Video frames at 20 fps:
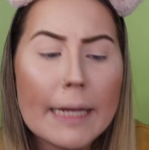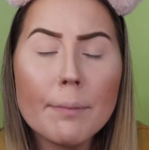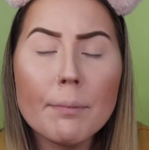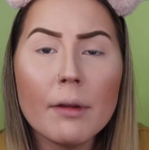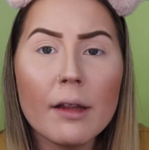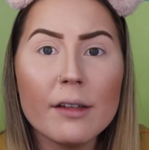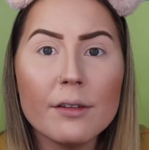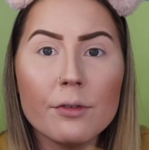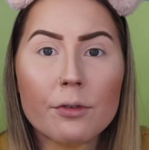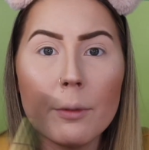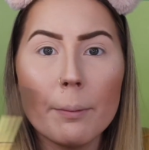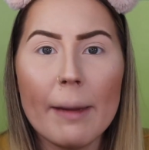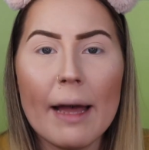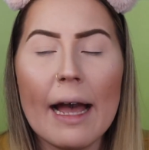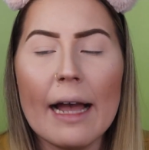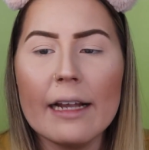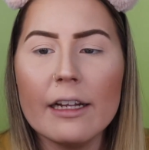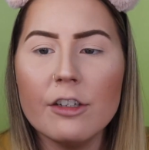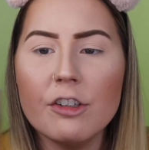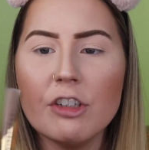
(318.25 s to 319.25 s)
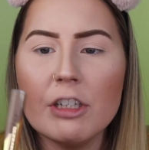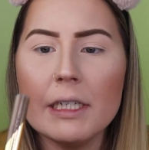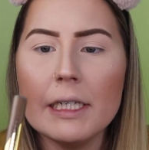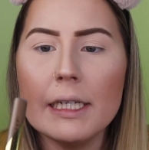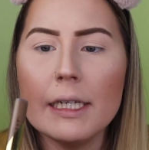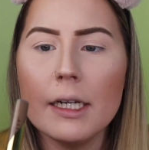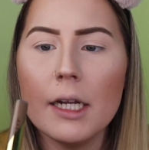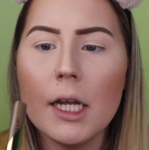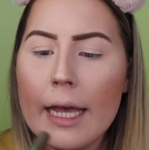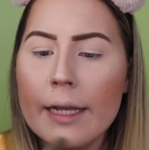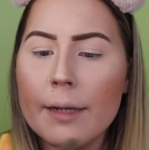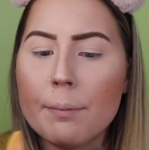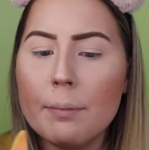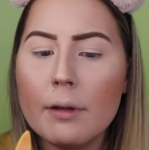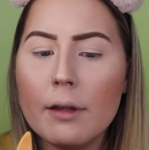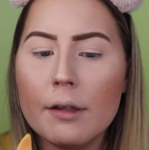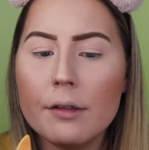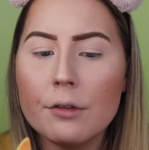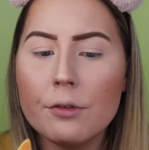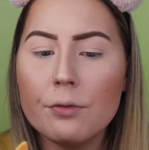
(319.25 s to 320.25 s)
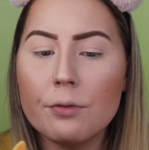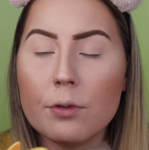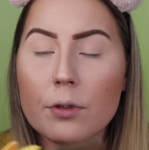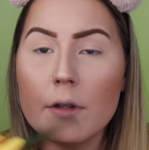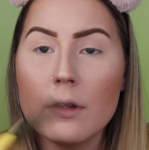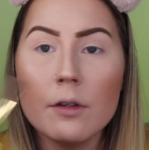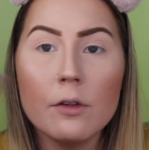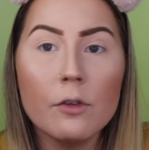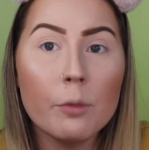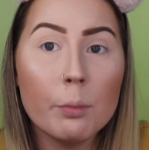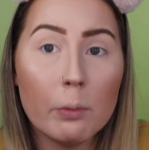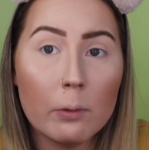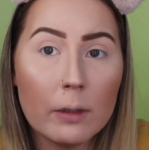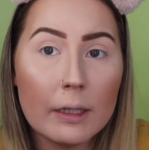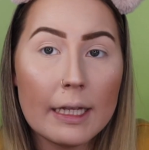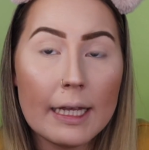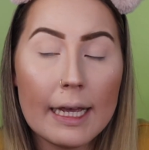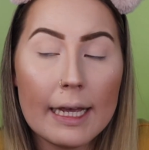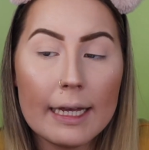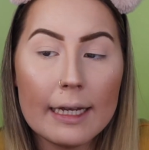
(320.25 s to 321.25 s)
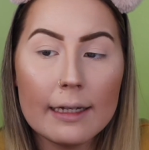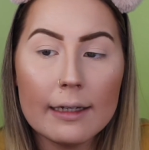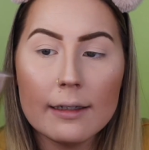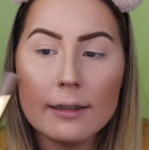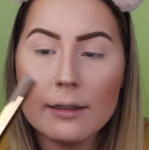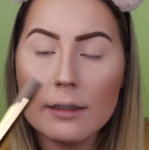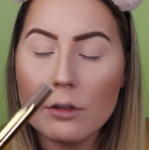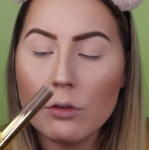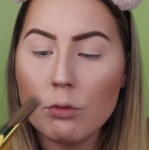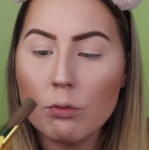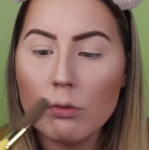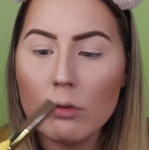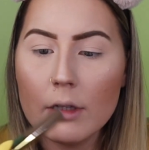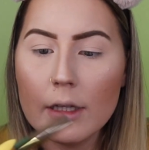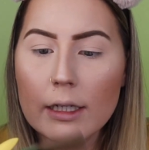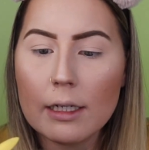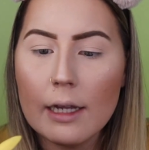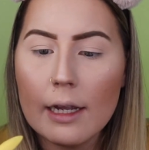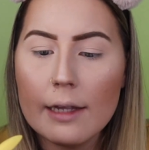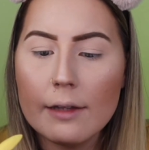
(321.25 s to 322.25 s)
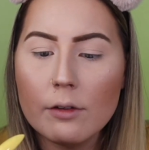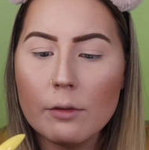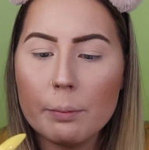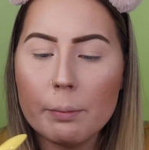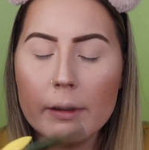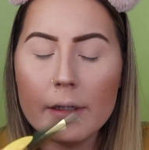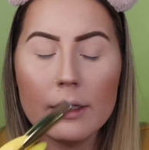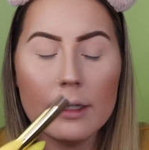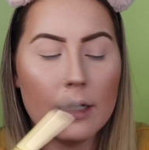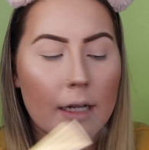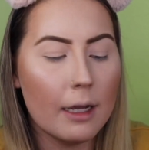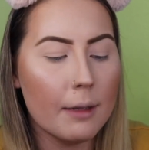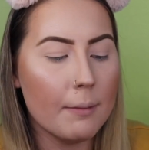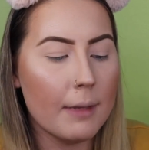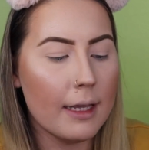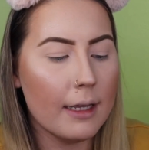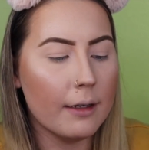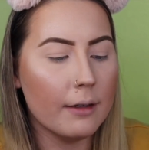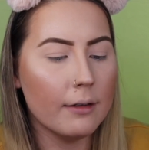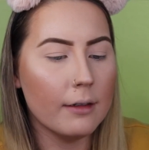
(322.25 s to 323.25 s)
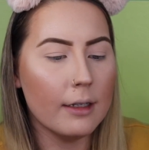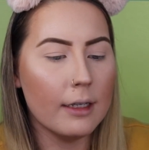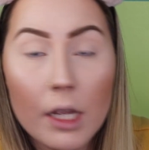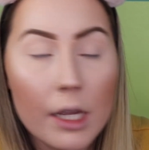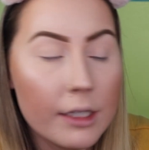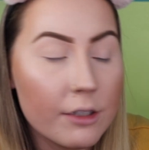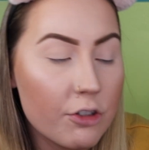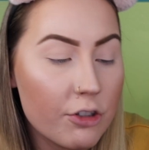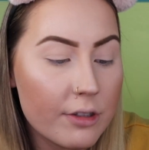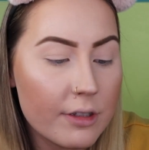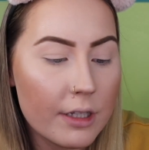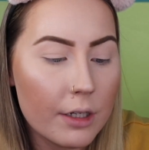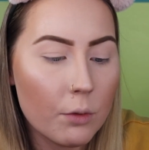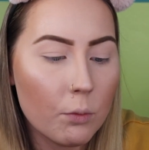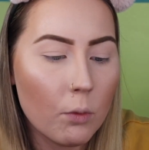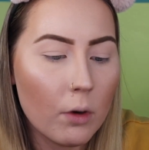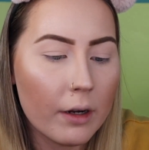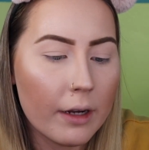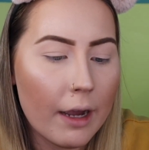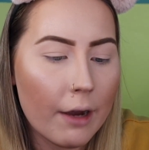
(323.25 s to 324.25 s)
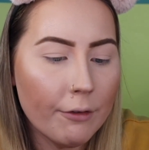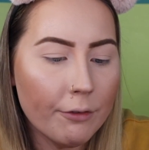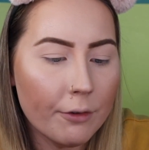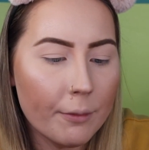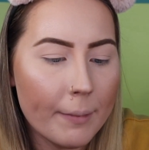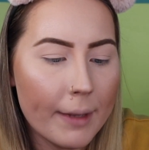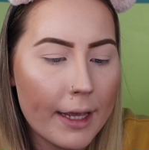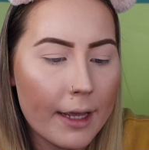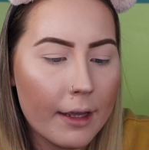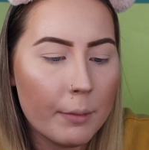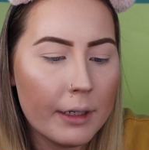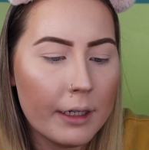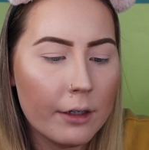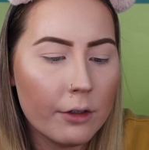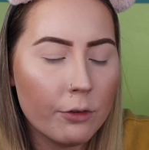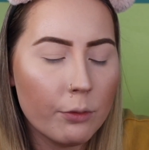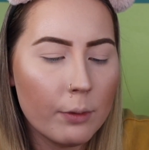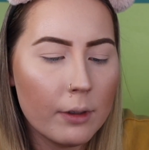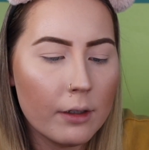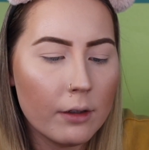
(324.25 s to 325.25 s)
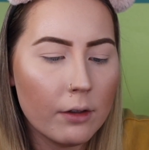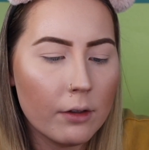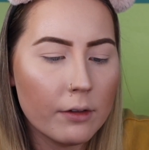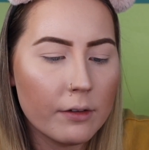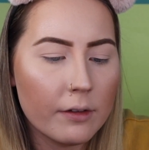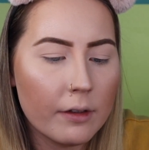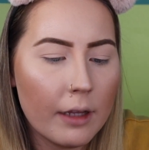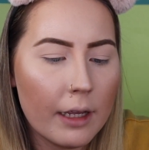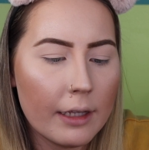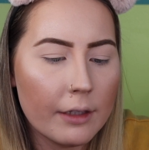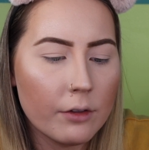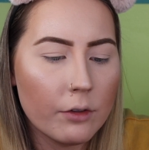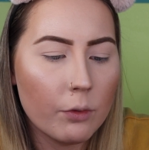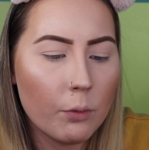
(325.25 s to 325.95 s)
A+ for packaging, A+ for the spoolie end. It's really nice, but I mean, it just didn't work out for me. But here's what it looks like